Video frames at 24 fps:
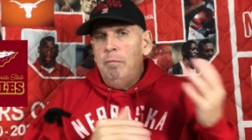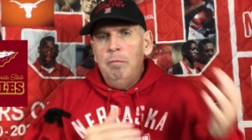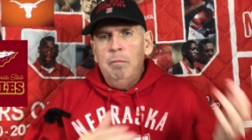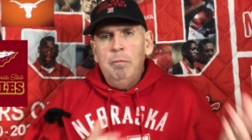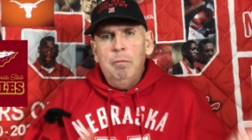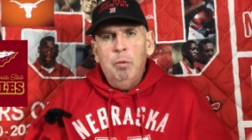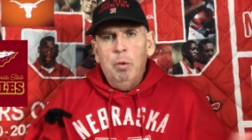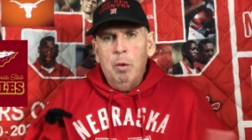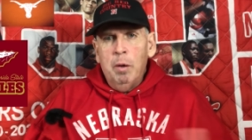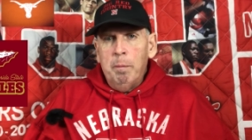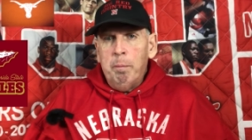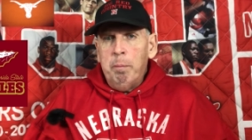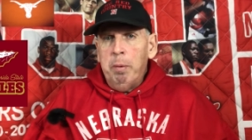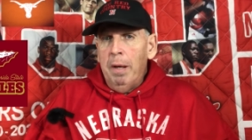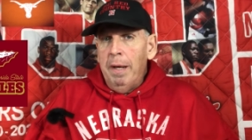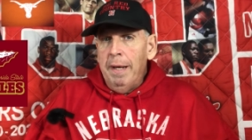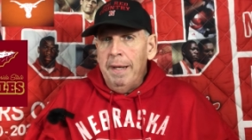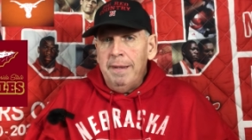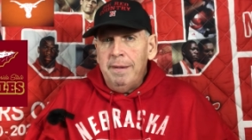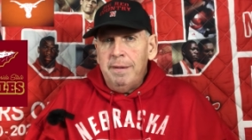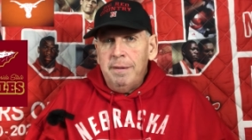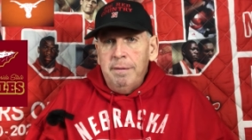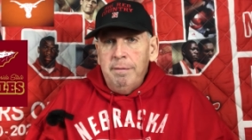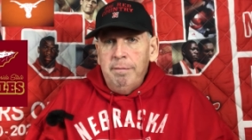would have
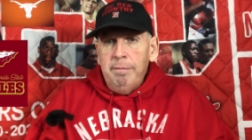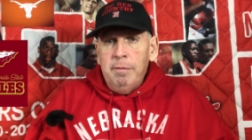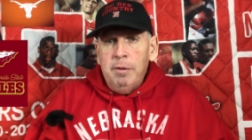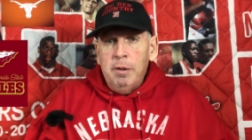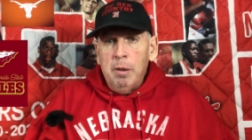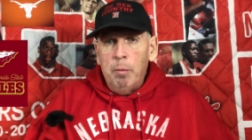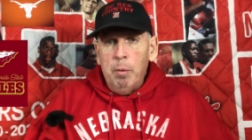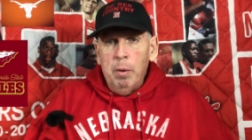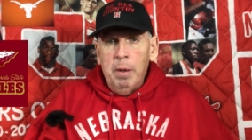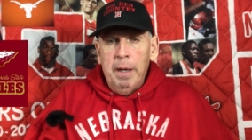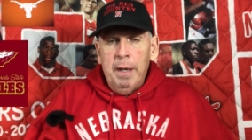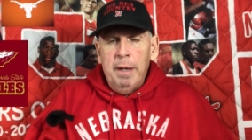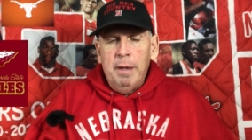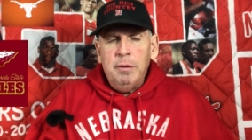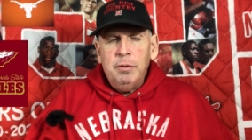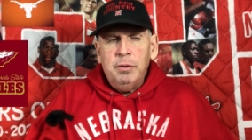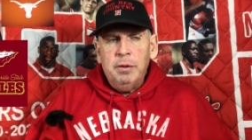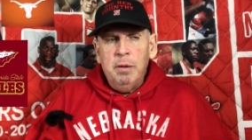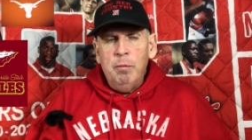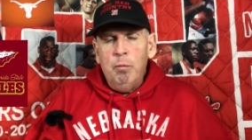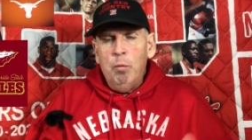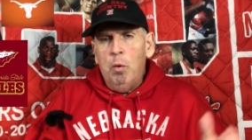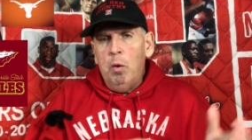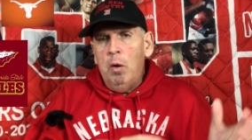played someone
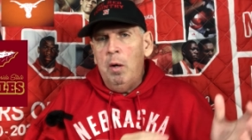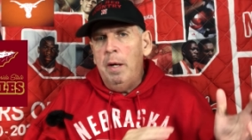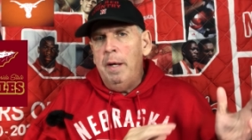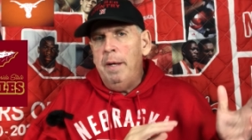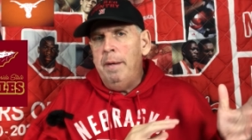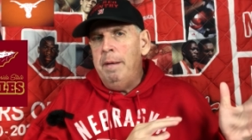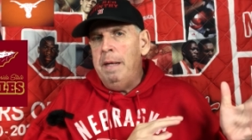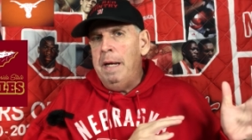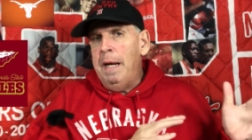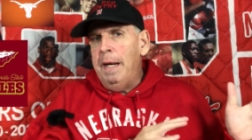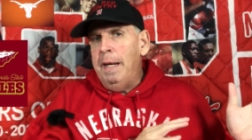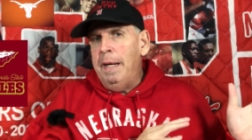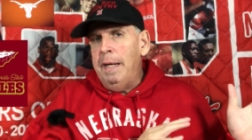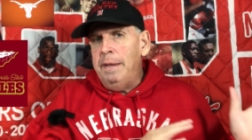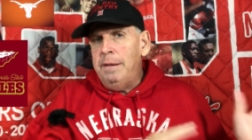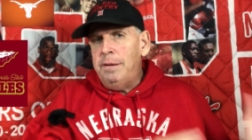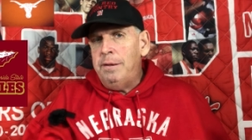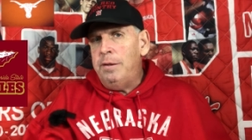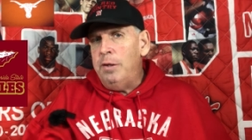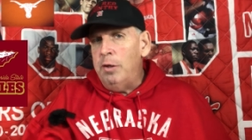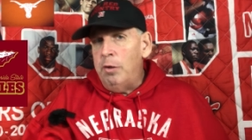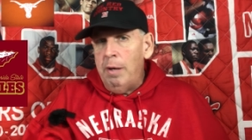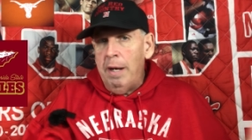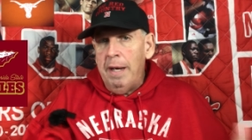else and won and
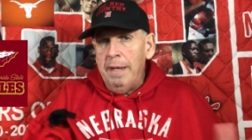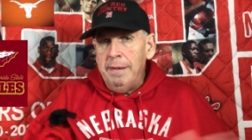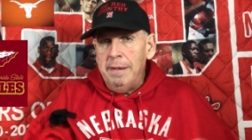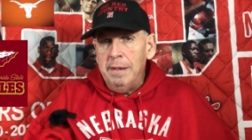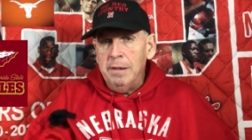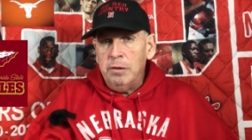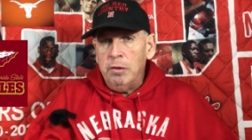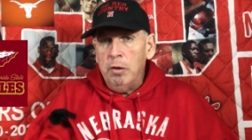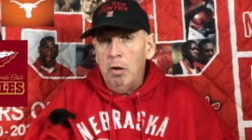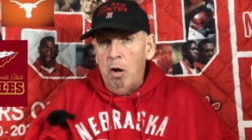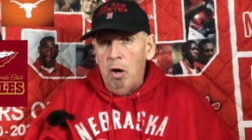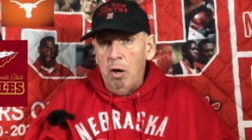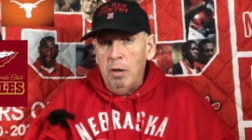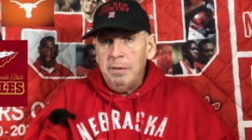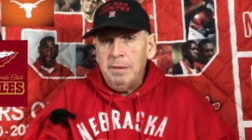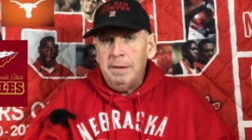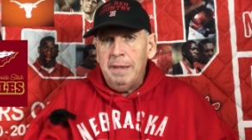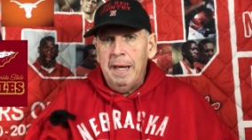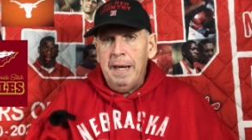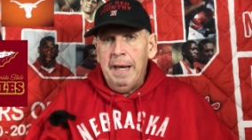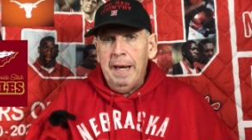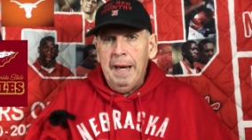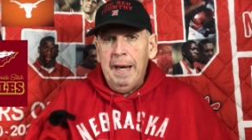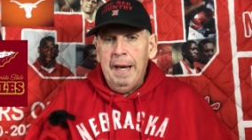still had this loss
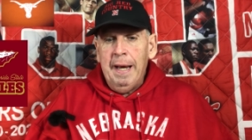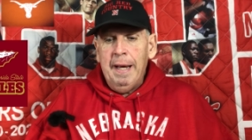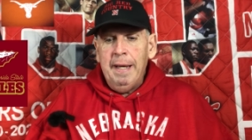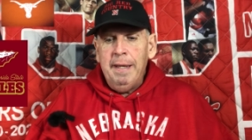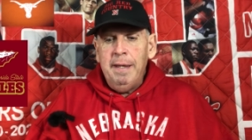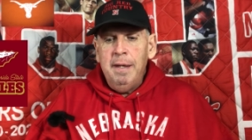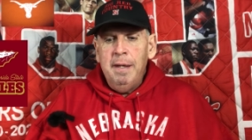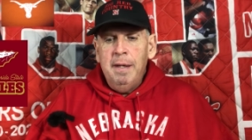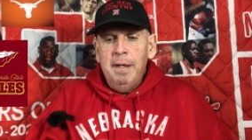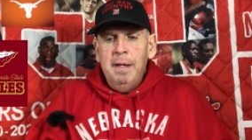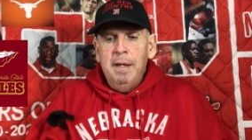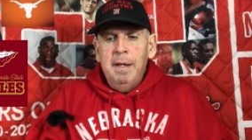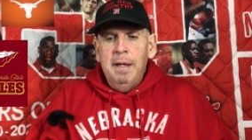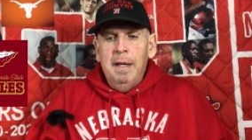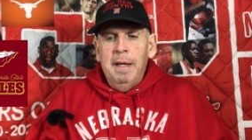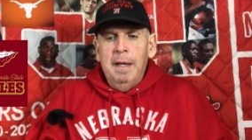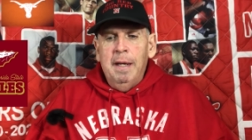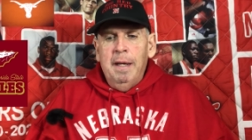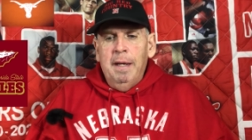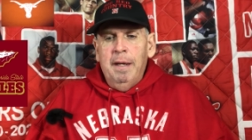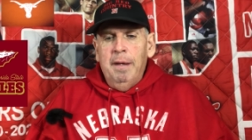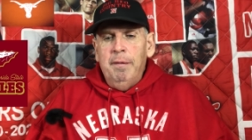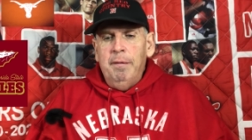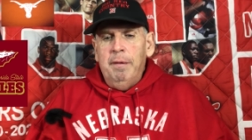they had,
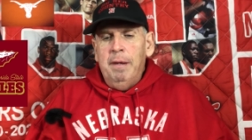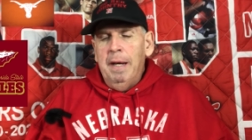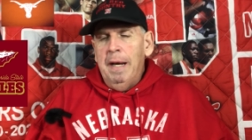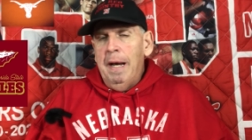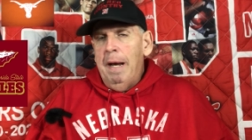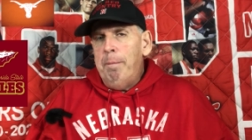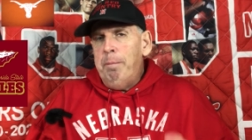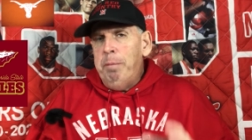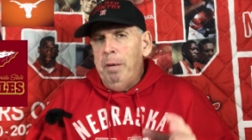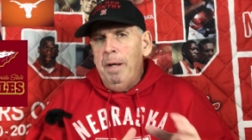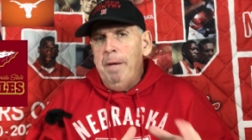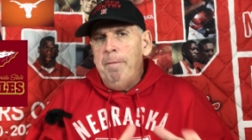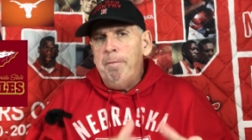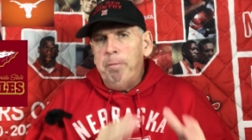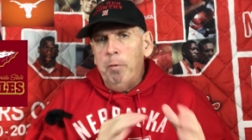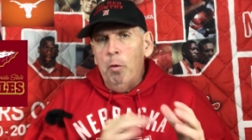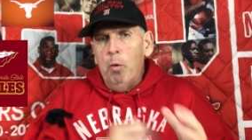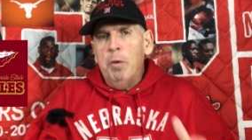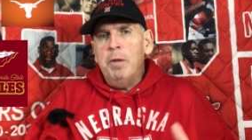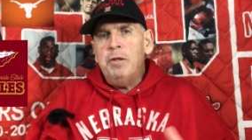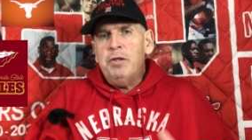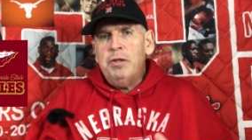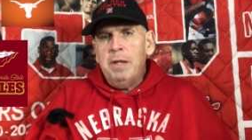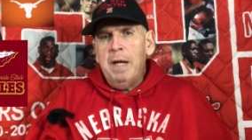then I believe
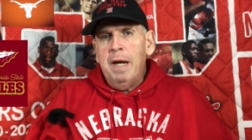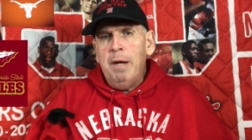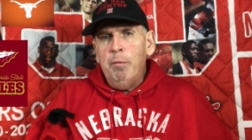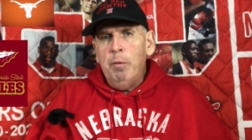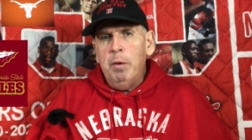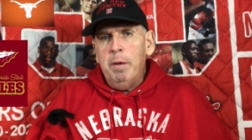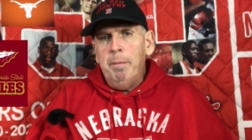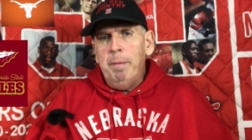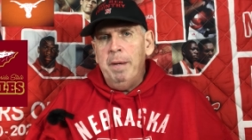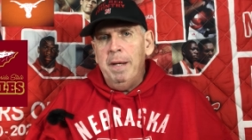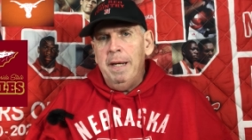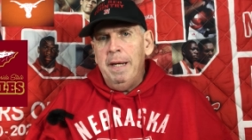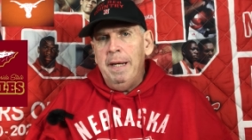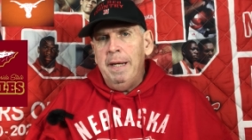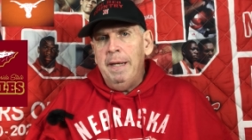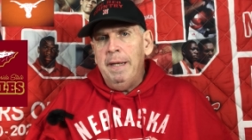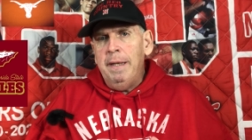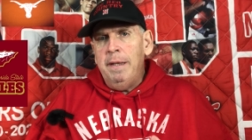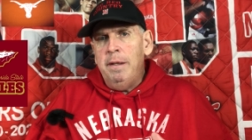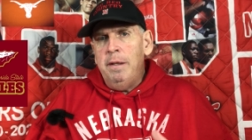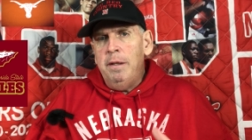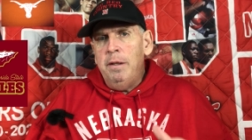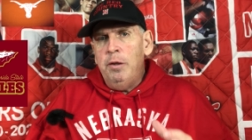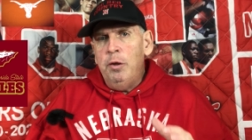Florida State would have been
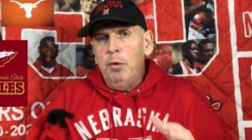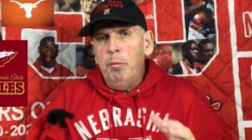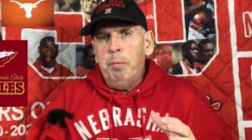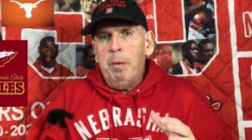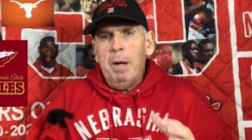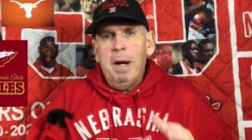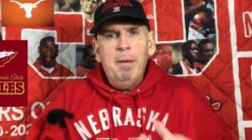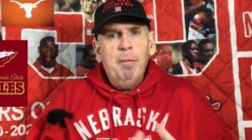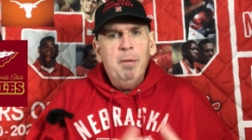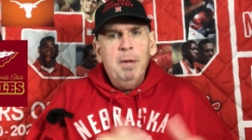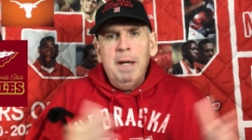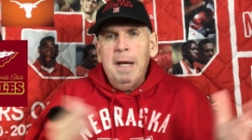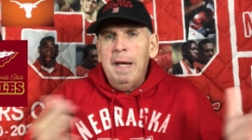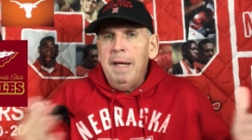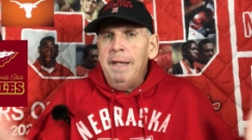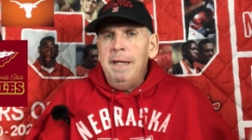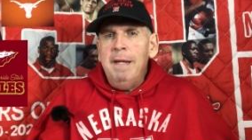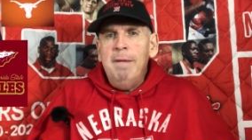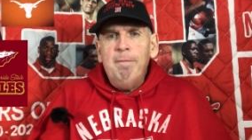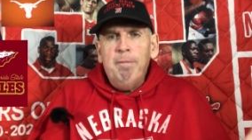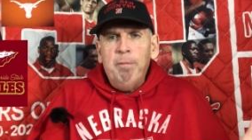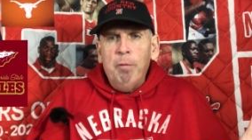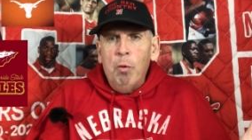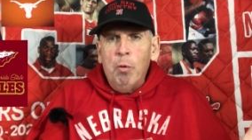in. You probably would have had
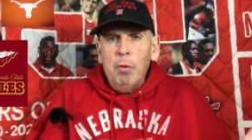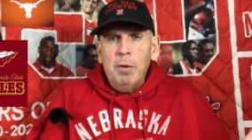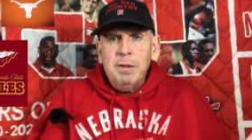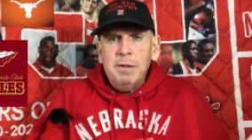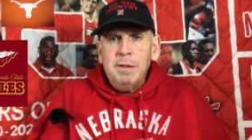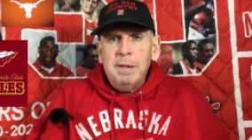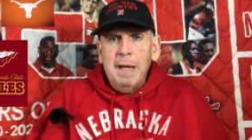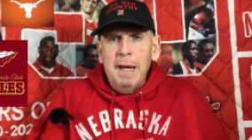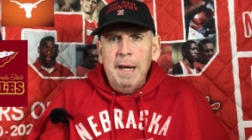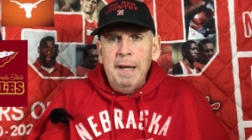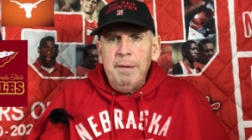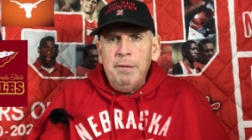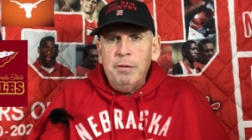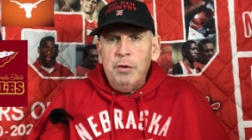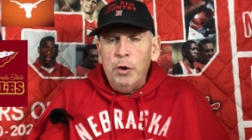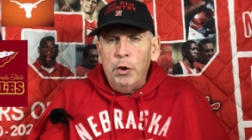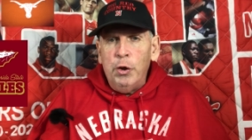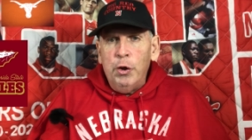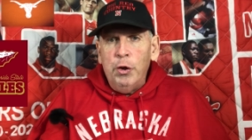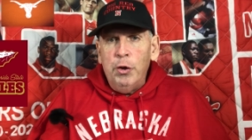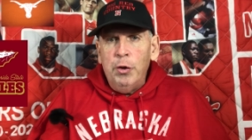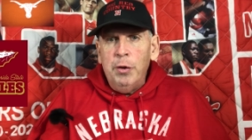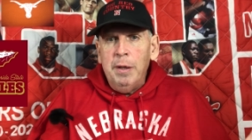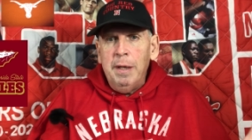then Florida State
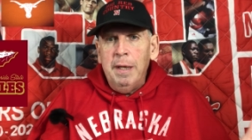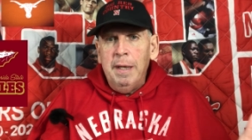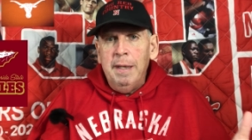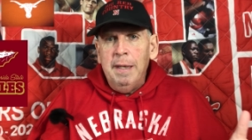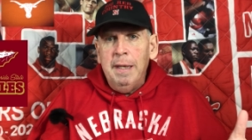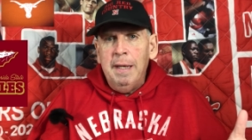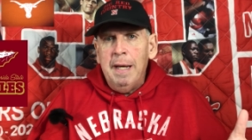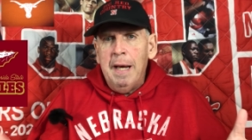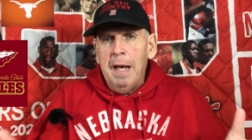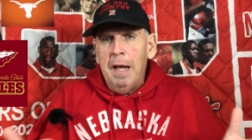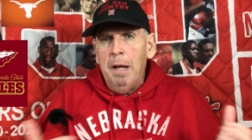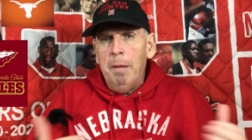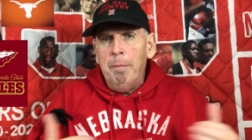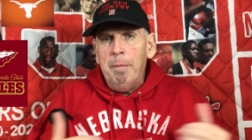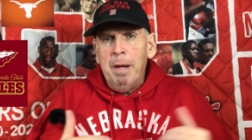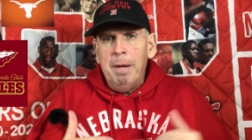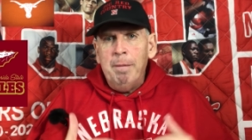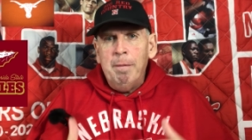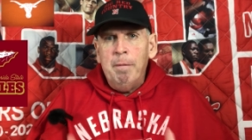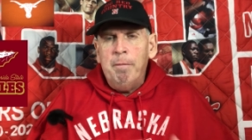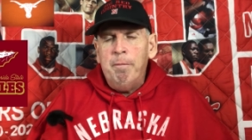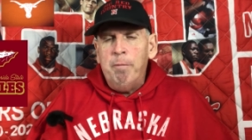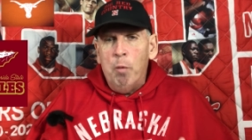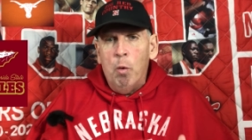third and then
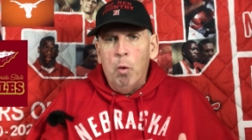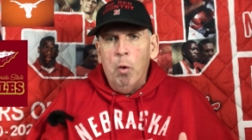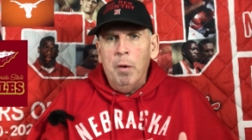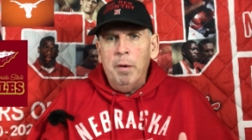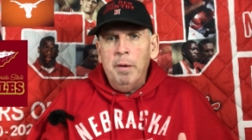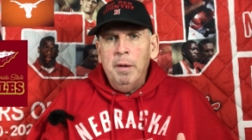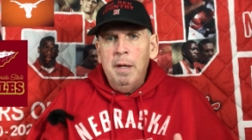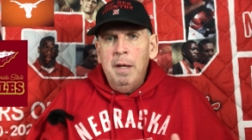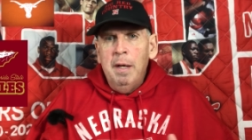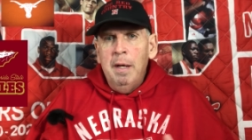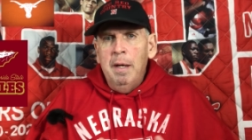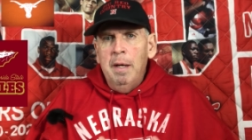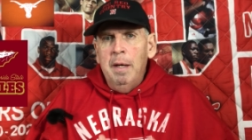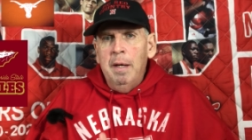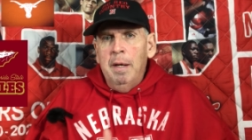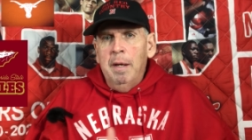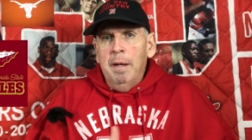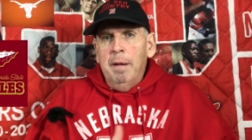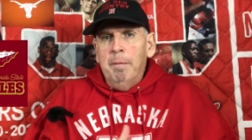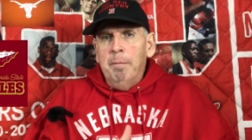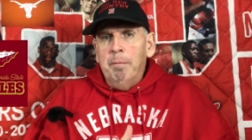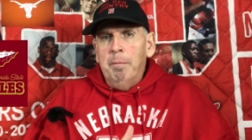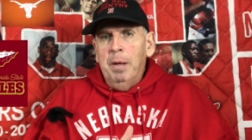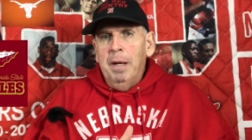Alabama fourth.
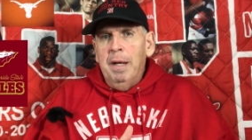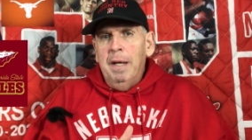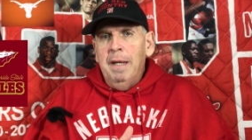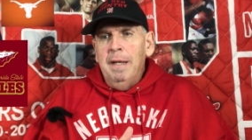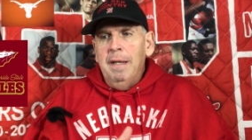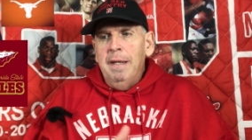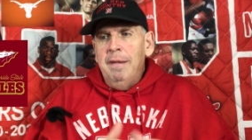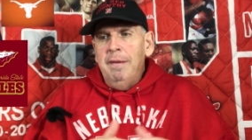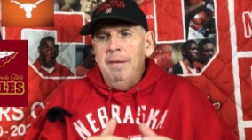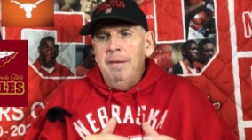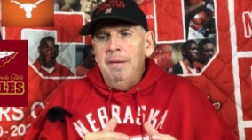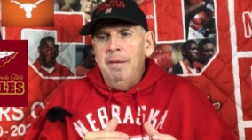But